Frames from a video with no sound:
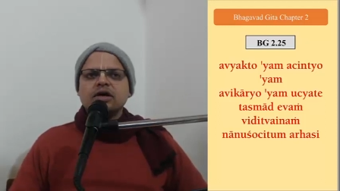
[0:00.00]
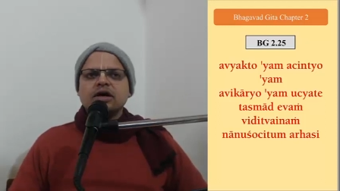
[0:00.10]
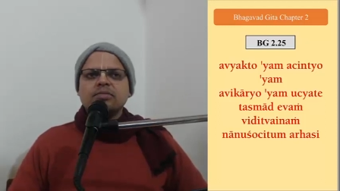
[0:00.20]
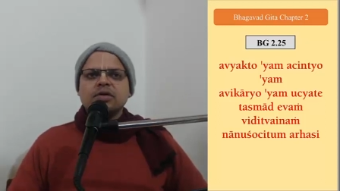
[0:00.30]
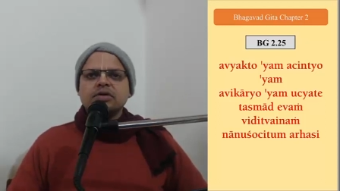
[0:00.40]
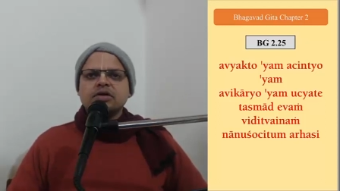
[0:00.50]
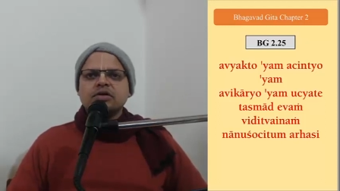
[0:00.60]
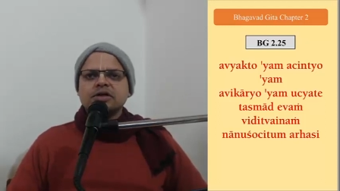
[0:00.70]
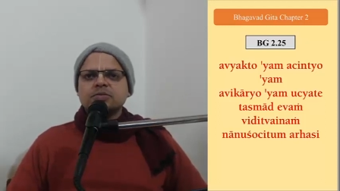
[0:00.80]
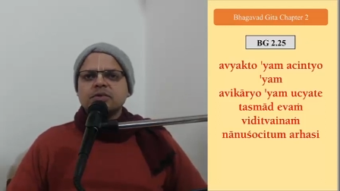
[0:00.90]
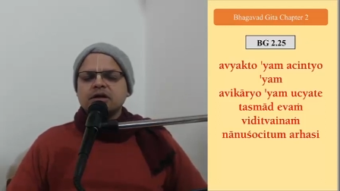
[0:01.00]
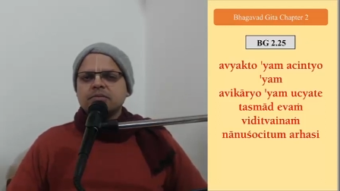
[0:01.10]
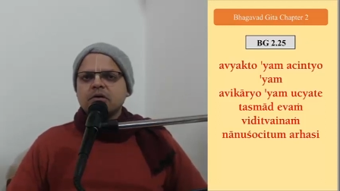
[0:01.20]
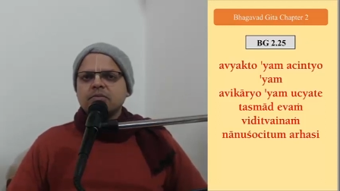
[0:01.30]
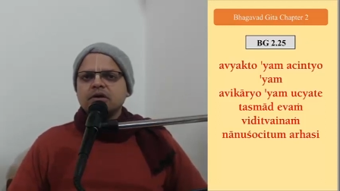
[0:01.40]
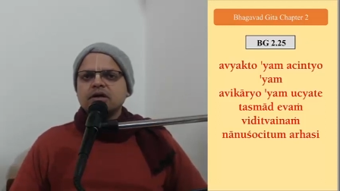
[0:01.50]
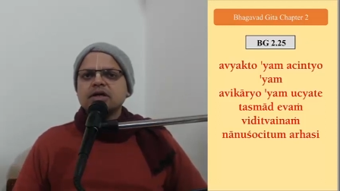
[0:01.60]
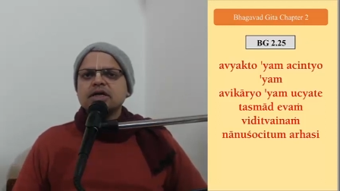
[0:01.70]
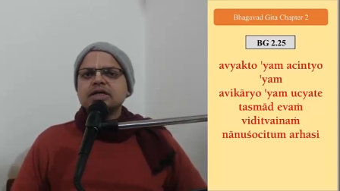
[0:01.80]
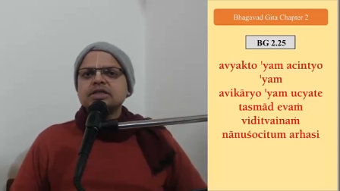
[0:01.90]
I maybe did not explain it properly.
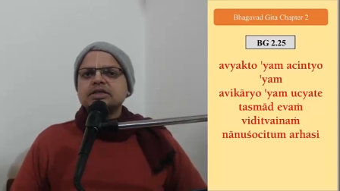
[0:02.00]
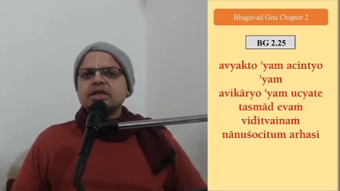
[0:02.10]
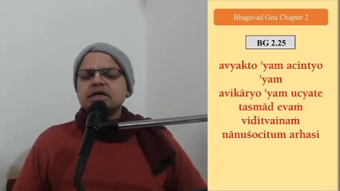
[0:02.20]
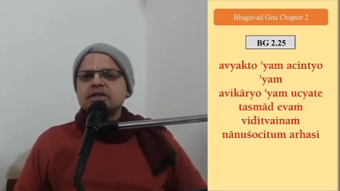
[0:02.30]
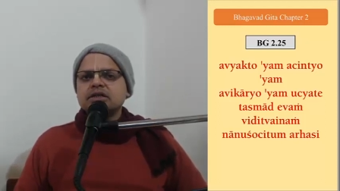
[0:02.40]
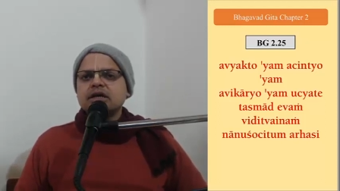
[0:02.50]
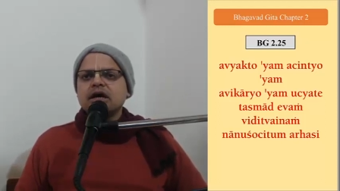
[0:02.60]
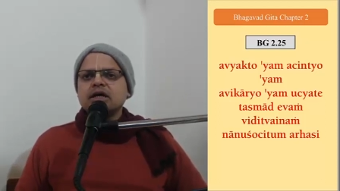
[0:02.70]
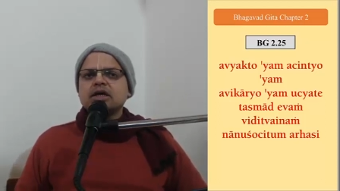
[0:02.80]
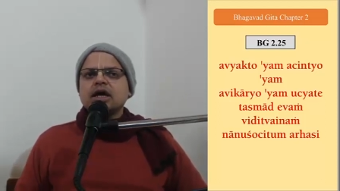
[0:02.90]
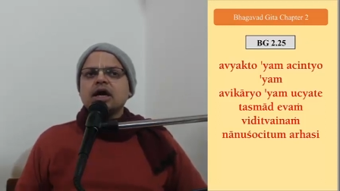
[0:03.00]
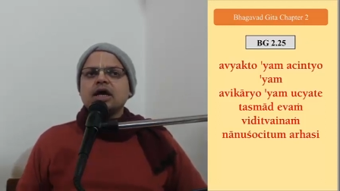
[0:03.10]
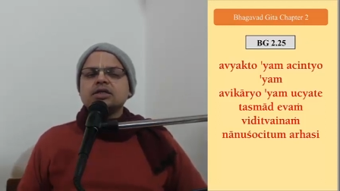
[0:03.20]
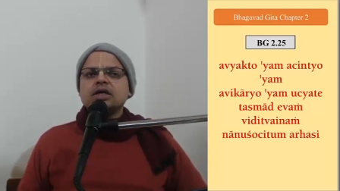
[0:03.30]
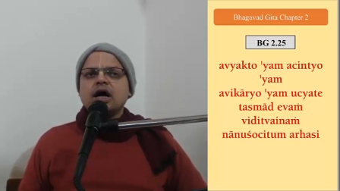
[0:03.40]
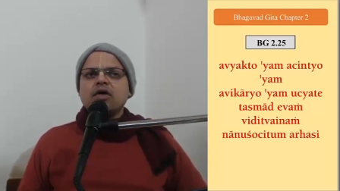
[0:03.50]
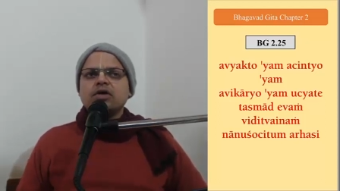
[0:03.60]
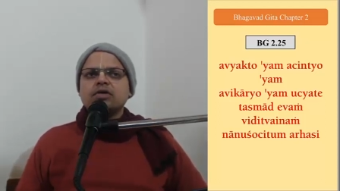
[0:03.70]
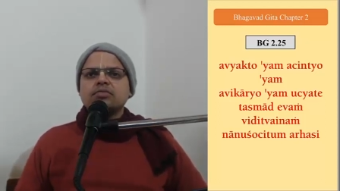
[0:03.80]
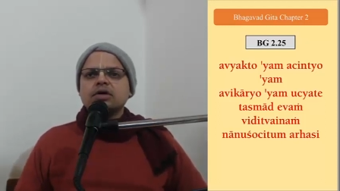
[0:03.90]
Just like as
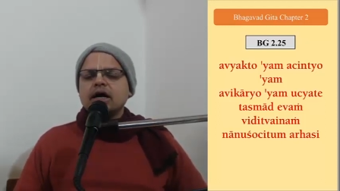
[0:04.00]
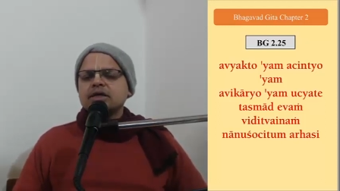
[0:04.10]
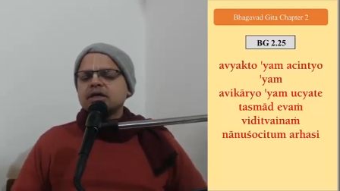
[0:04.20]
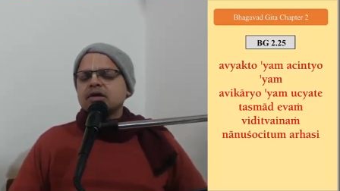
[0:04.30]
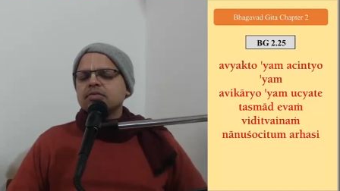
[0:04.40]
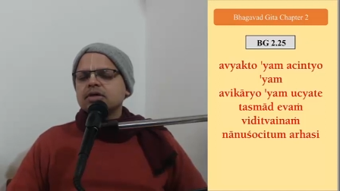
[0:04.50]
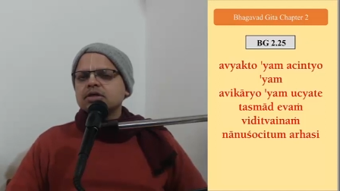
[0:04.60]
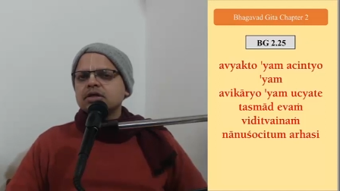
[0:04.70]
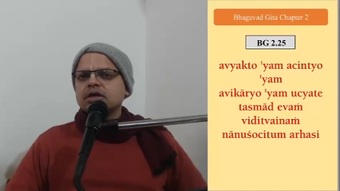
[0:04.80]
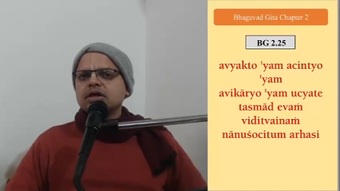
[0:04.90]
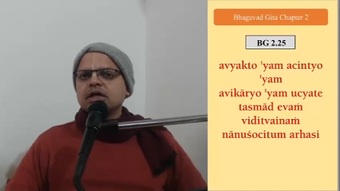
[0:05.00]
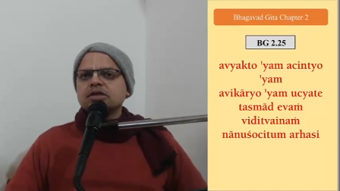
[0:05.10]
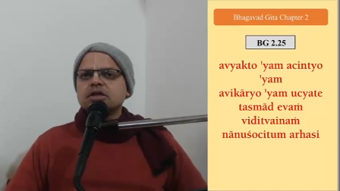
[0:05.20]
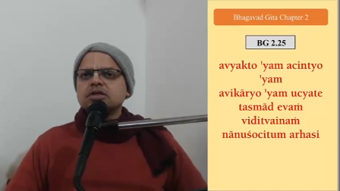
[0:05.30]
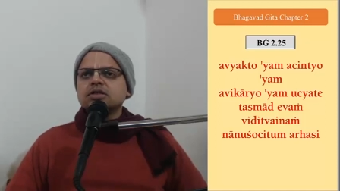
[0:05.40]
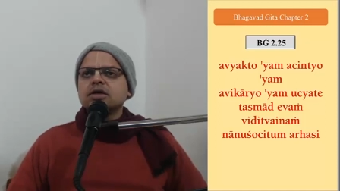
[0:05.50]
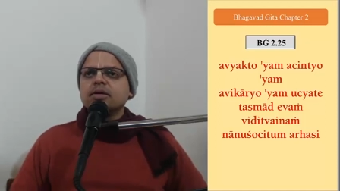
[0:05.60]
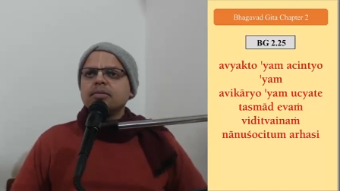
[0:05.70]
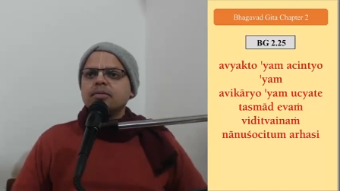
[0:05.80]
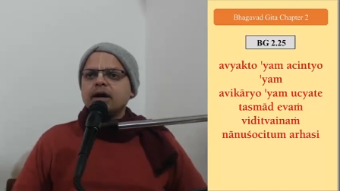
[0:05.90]
our as our mother tells us,
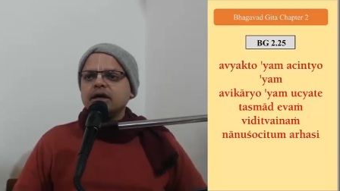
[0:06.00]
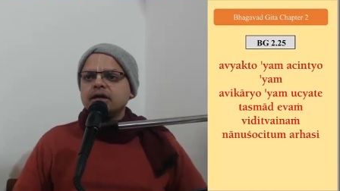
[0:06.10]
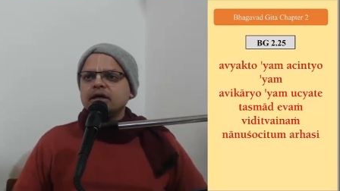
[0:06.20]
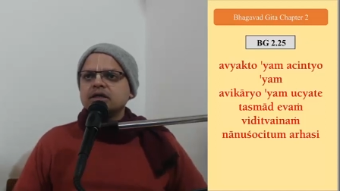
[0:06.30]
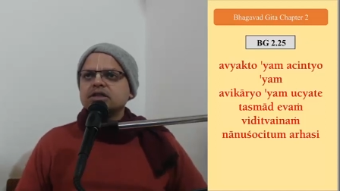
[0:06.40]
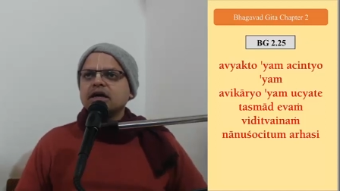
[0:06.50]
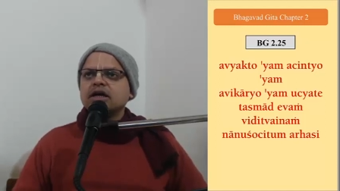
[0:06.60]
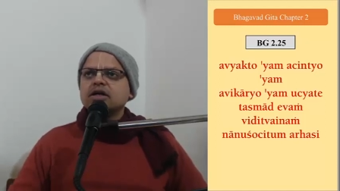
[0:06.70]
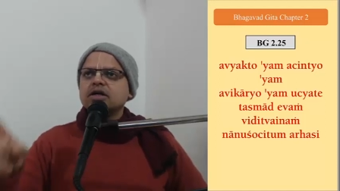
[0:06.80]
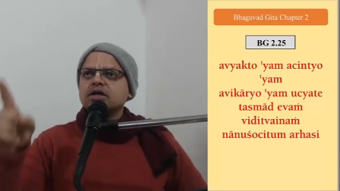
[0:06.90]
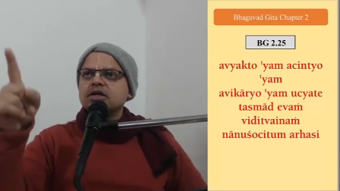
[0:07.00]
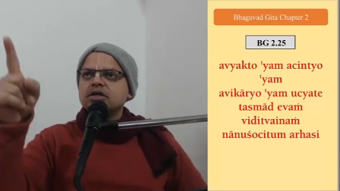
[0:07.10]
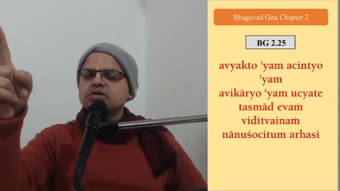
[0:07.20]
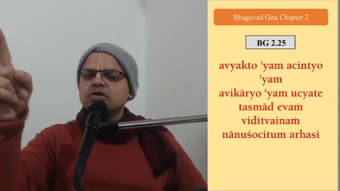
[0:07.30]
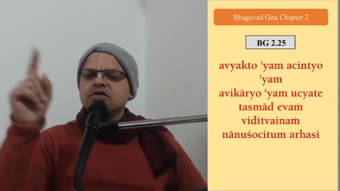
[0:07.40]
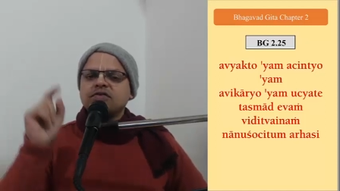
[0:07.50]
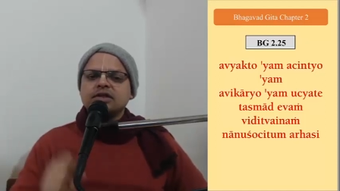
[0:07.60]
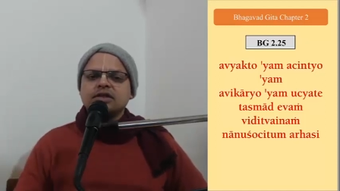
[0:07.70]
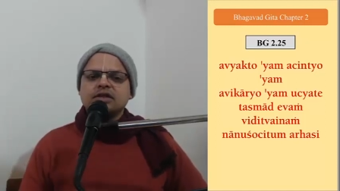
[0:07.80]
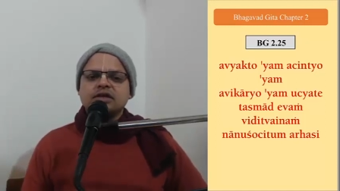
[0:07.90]
my dear child, he is your
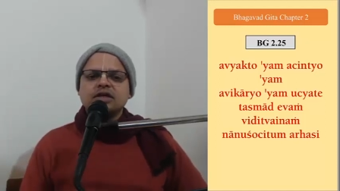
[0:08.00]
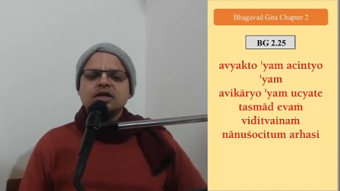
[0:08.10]
father.